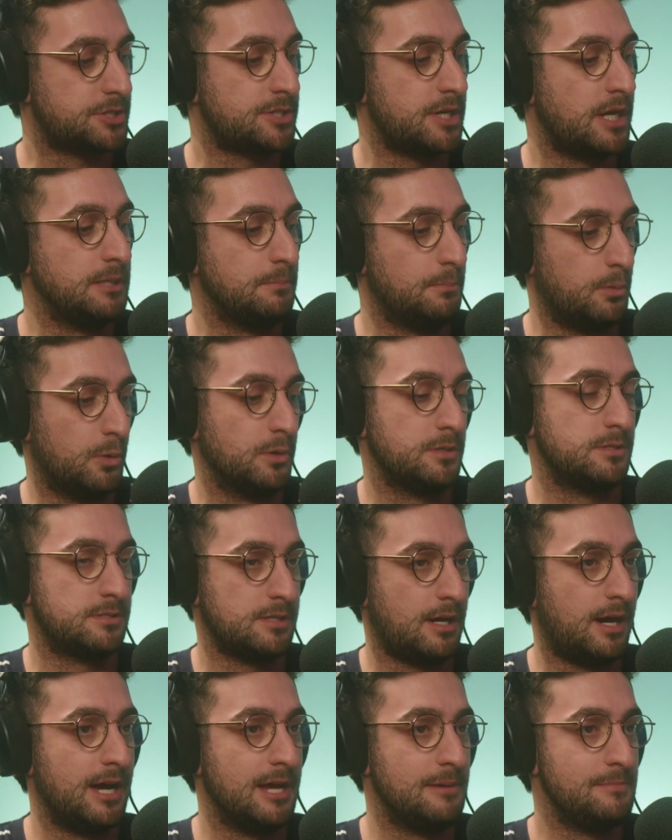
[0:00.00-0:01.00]
an important
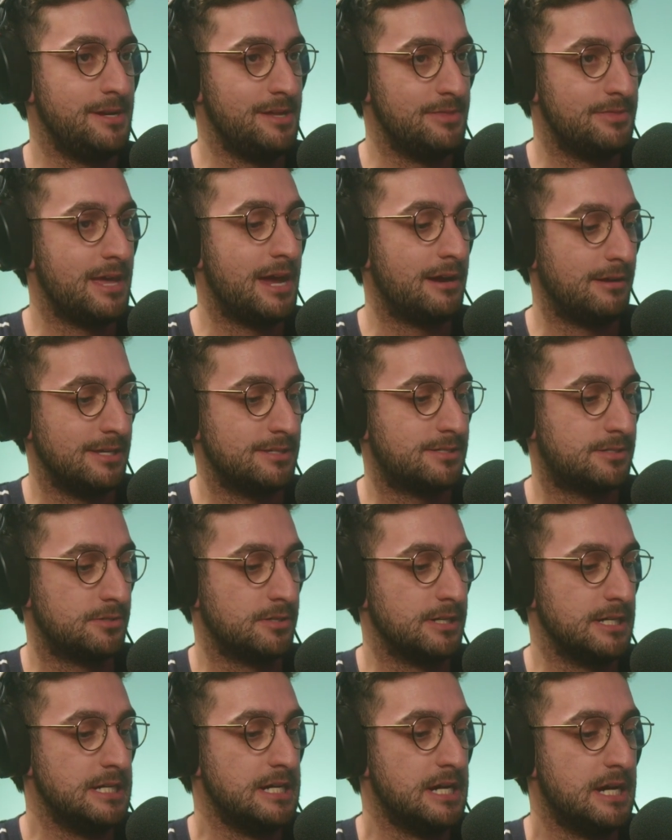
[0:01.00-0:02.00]
time in their
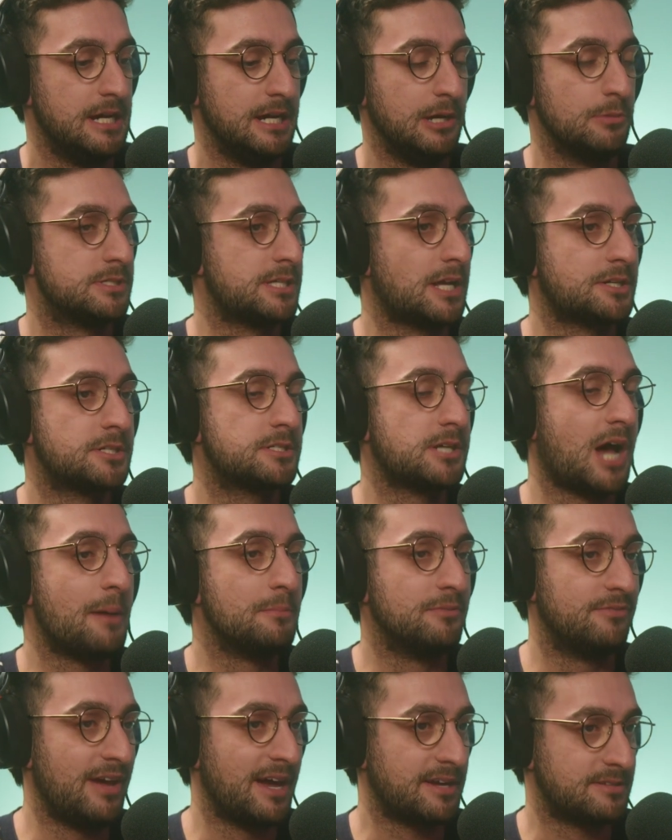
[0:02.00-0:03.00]
history. It was such a time
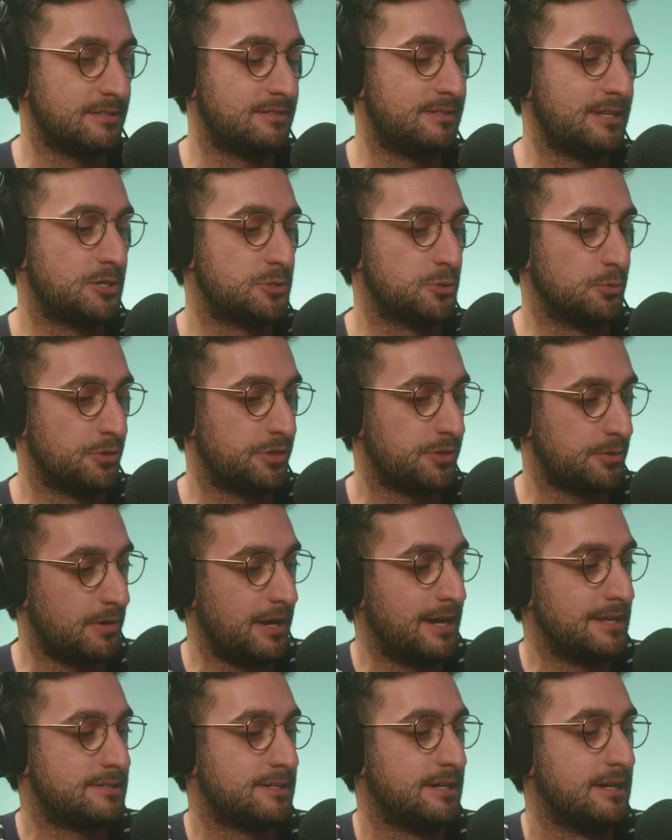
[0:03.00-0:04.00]
of existential
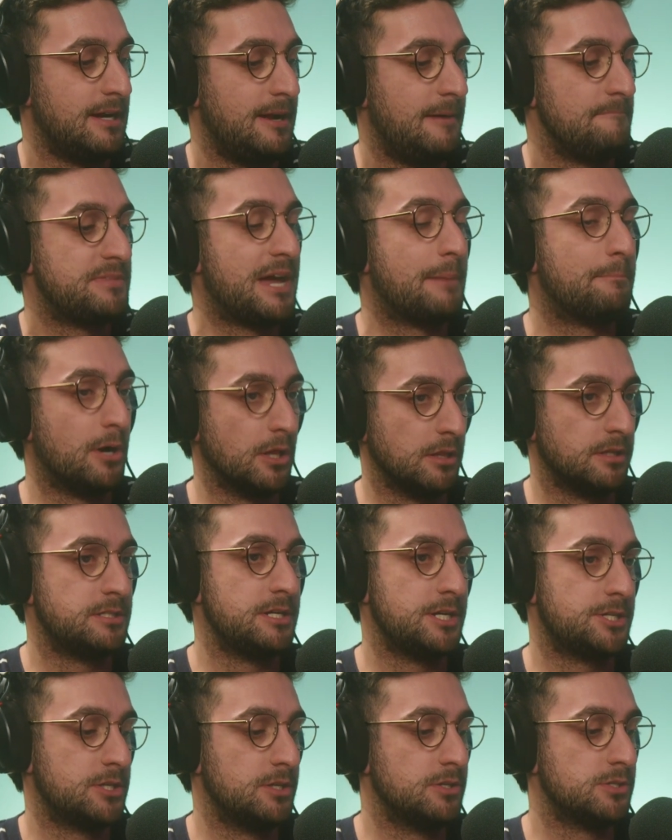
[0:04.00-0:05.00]
threat that
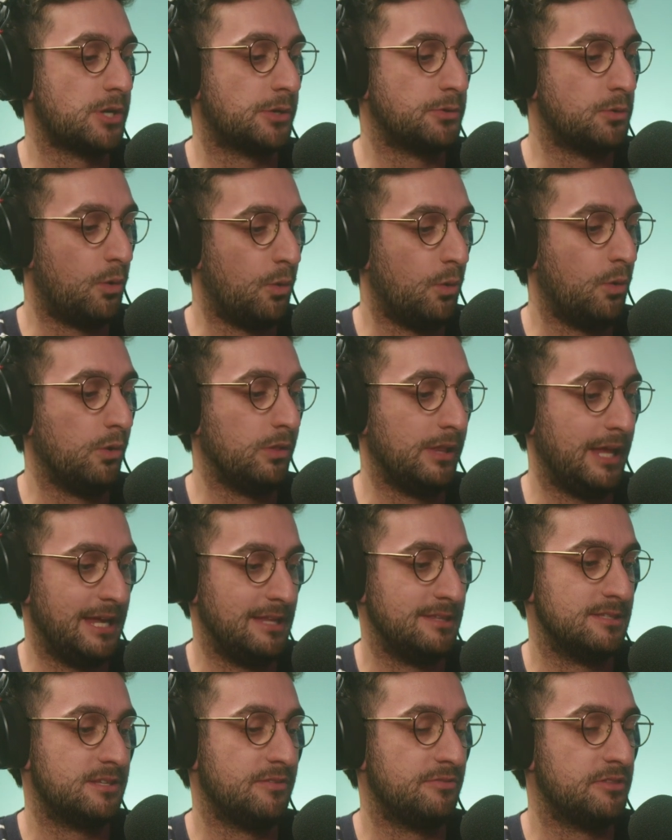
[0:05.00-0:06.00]
politicians on all
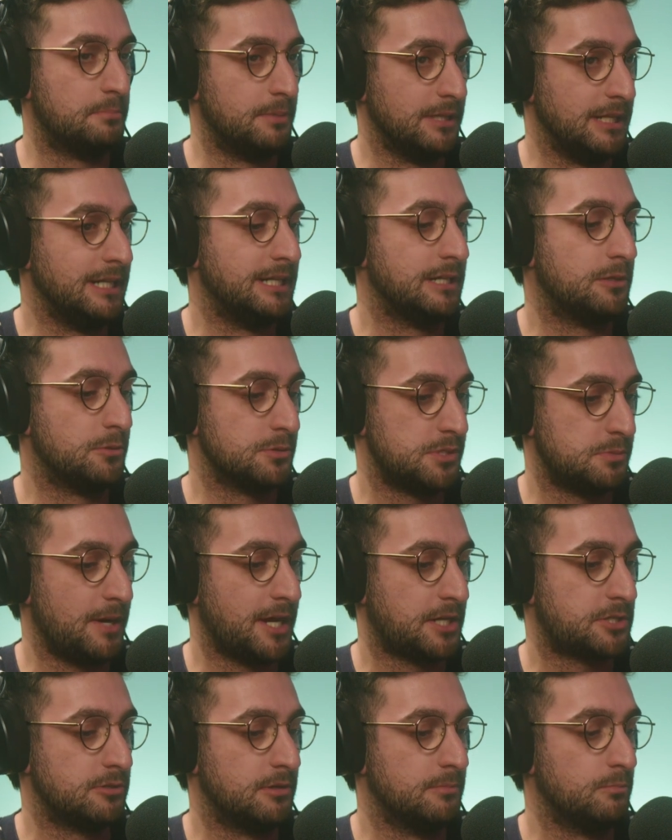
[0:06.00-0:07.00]
ends of the political
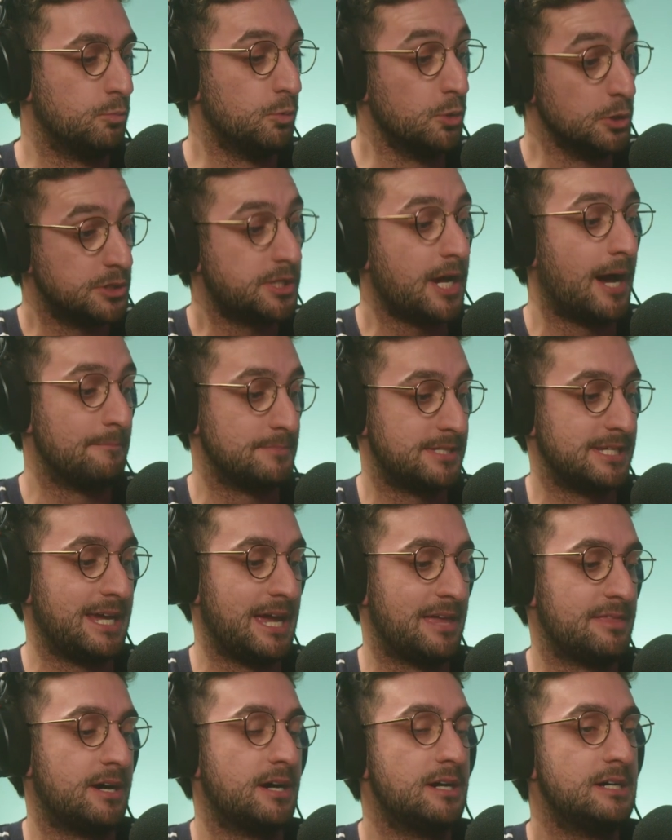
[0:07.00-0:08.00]
spectrum would come
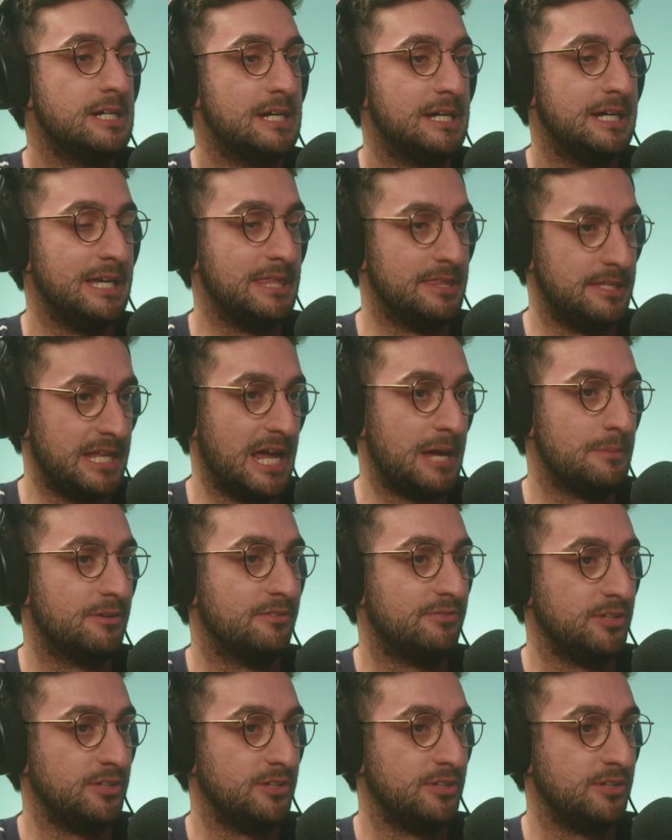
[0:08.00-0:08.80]
together in the name of a